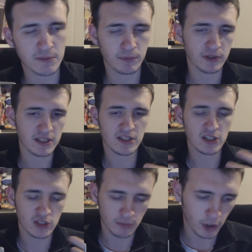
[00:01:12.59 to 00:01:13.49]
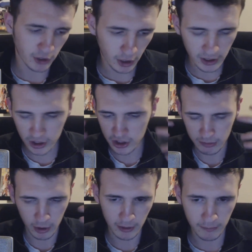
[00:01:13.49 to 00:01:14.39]
but this is to my knowledge, to
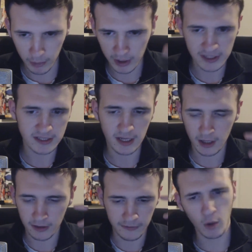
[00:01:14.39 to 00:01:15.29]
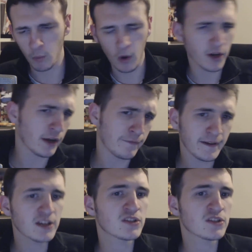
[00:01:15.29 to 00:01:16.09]
my mindset of what I think